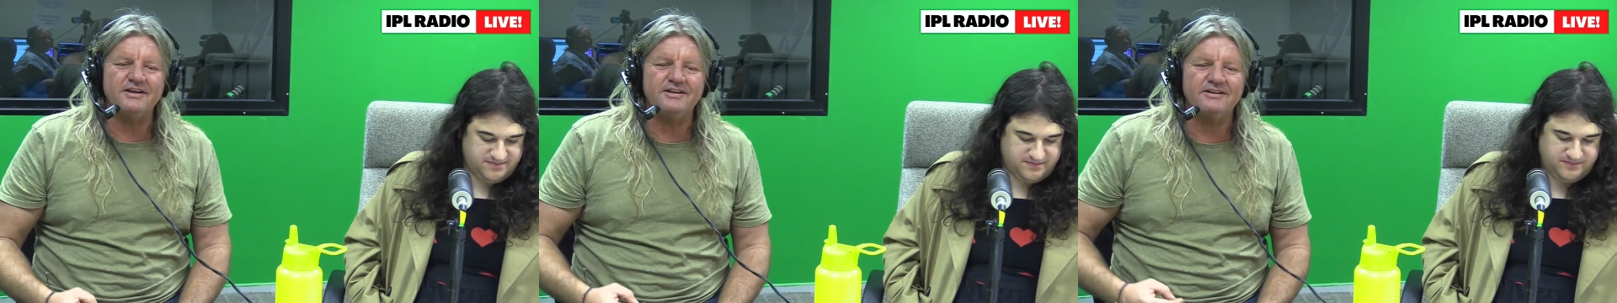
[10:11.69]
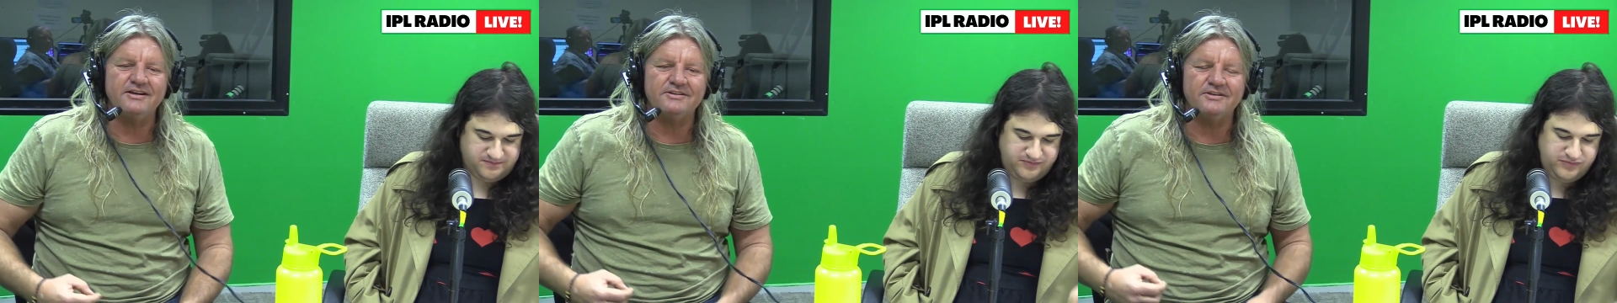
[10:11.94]
Speaker 1: I
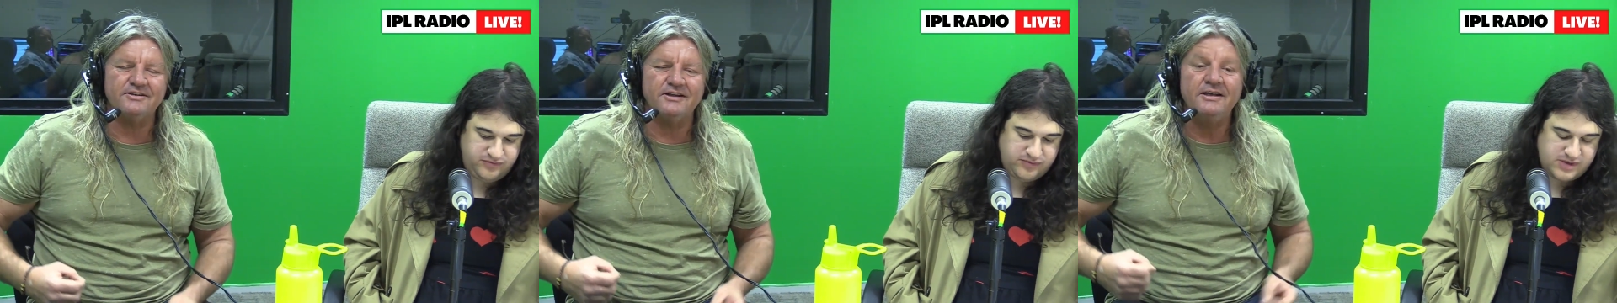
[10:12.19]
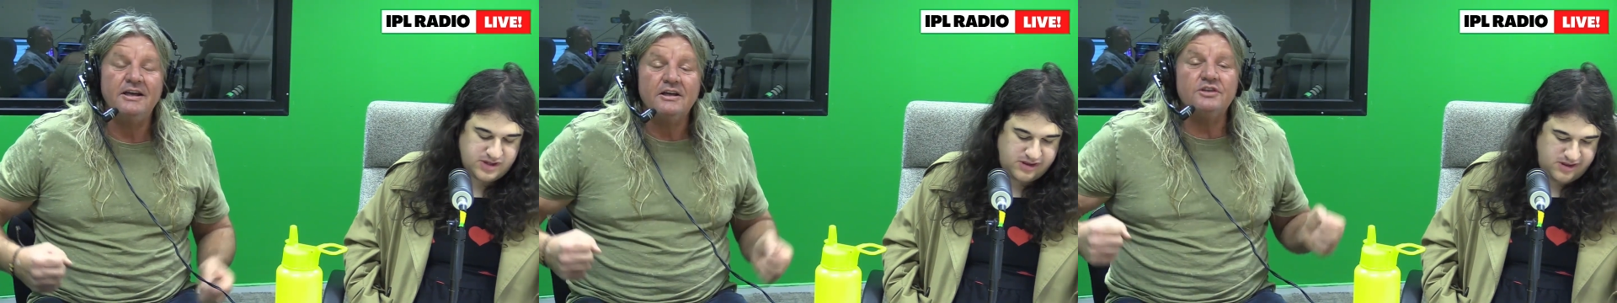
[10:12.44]
don't like to do
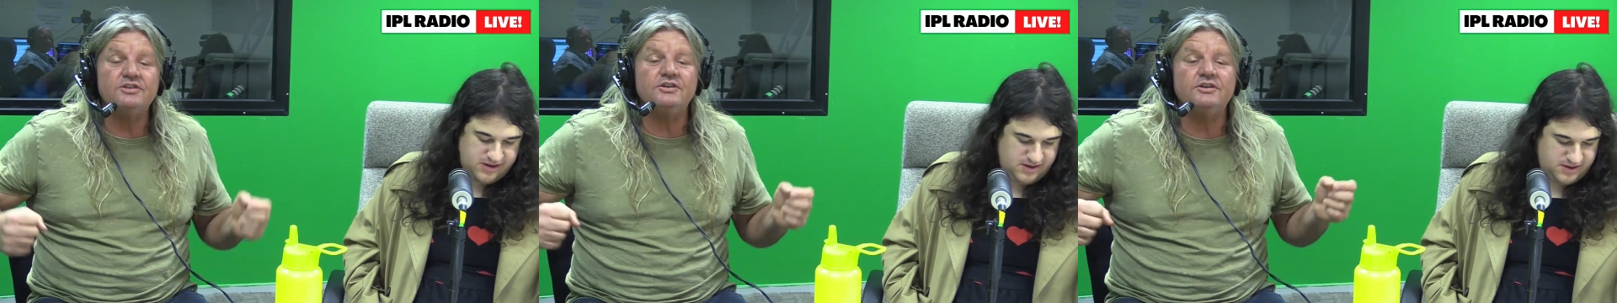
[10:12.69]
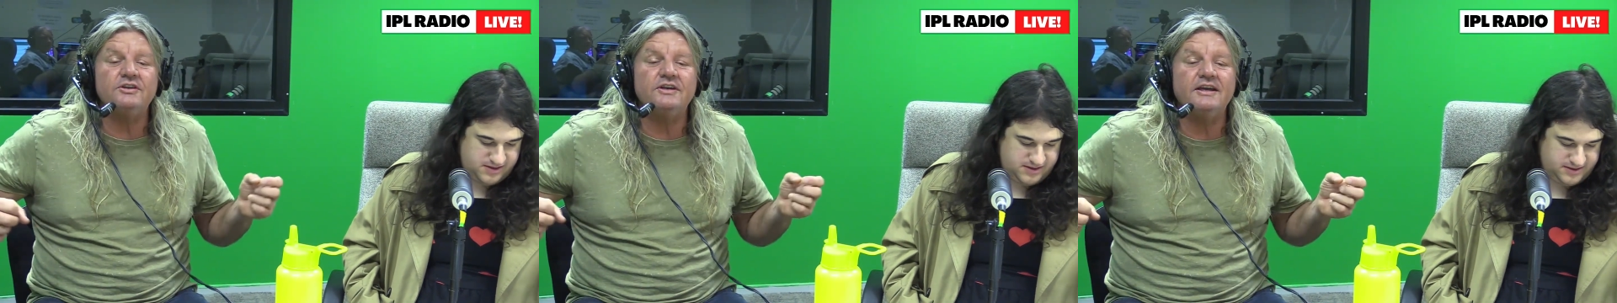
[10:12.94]
it
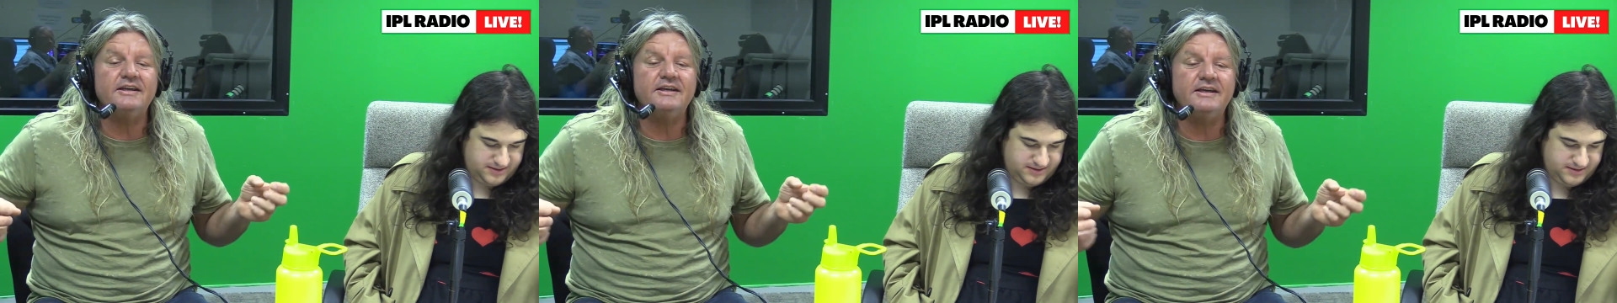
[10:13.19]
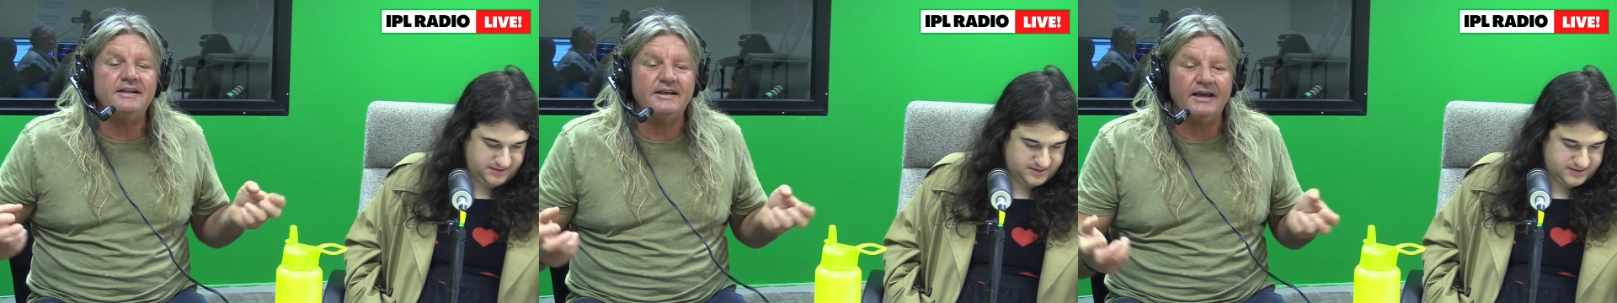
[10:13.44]
because you do get
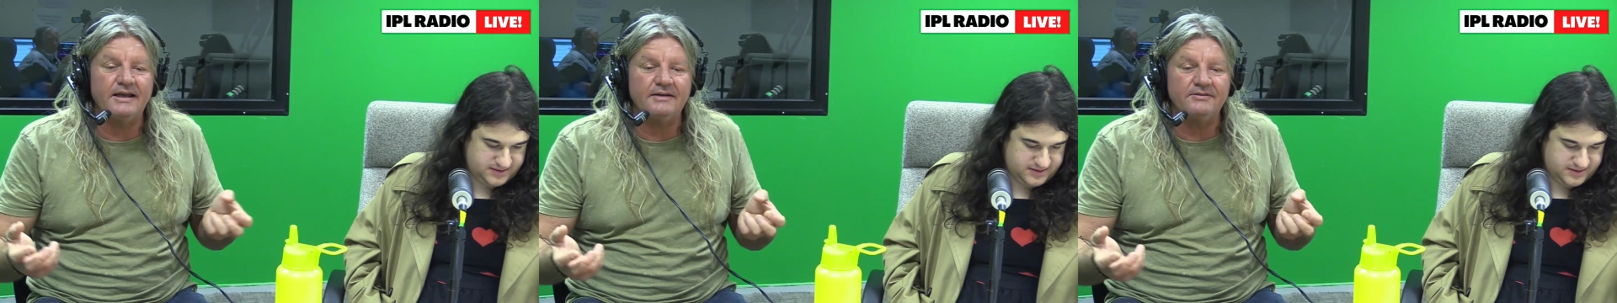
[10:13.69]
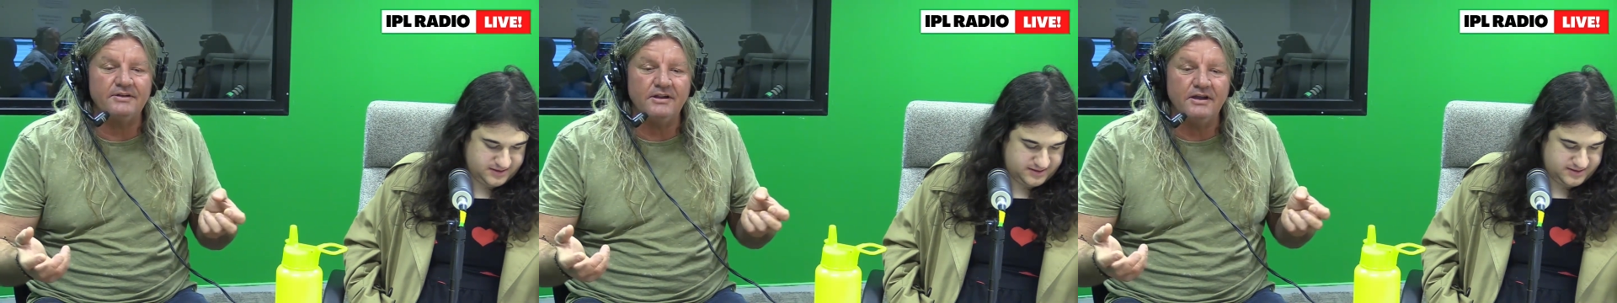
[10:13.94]
healing
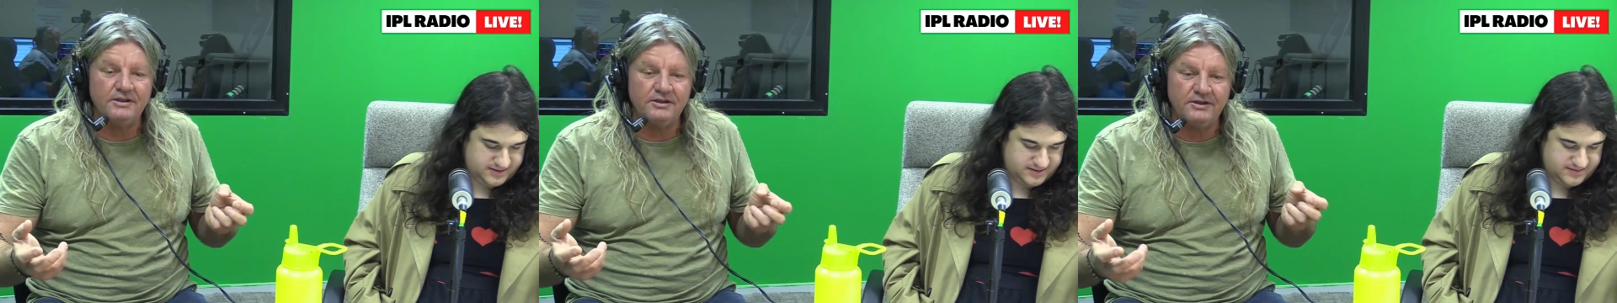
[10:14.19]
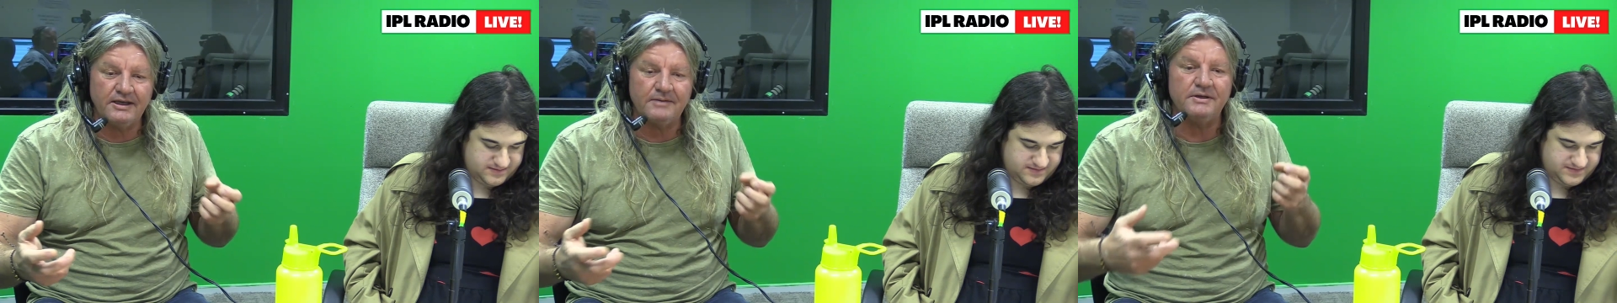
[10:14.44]
out of it. Like
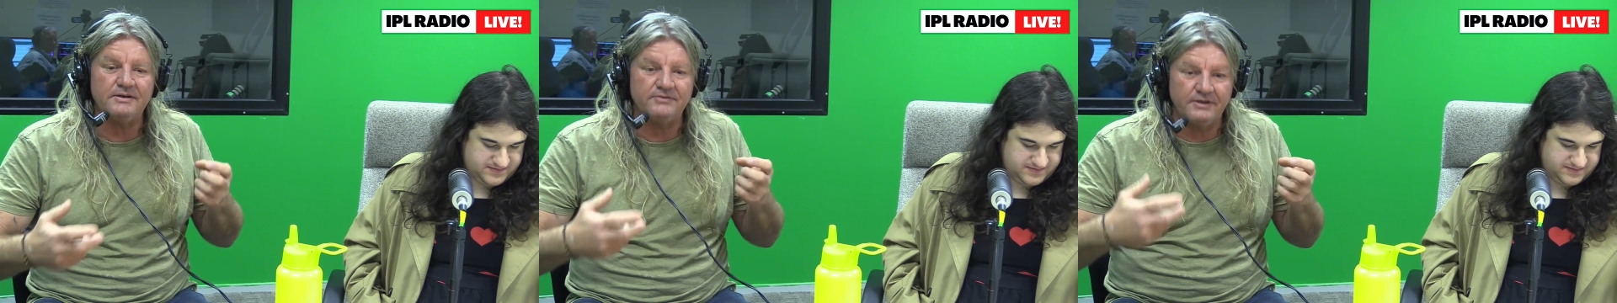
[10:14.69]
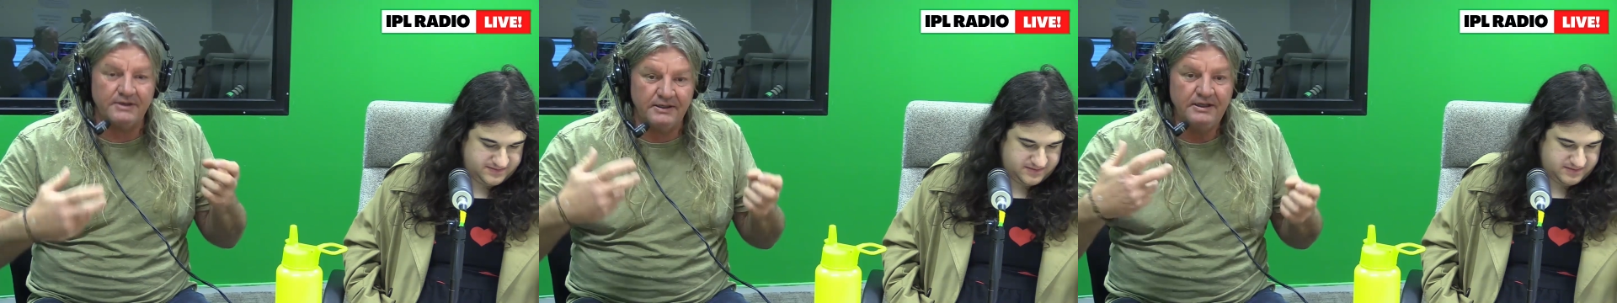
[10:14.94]
you mm. had a mm. bit
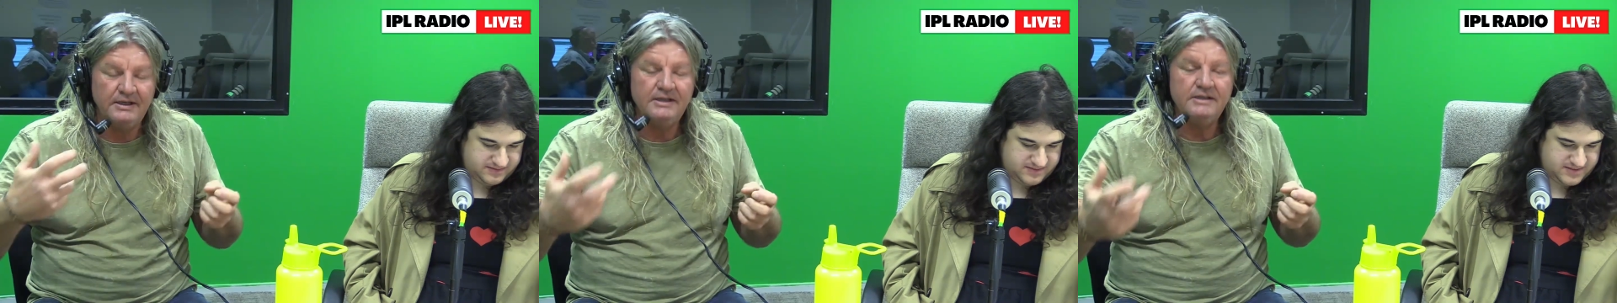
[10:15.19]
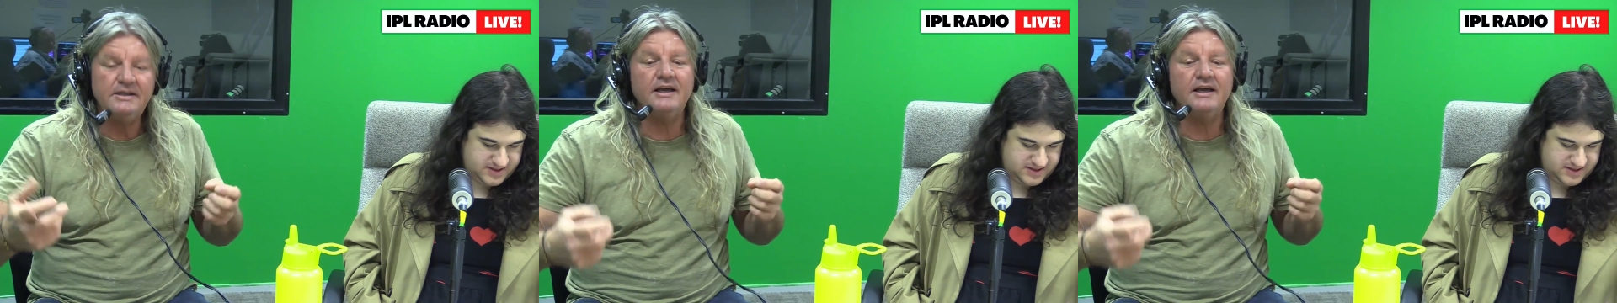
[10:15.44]
of a, you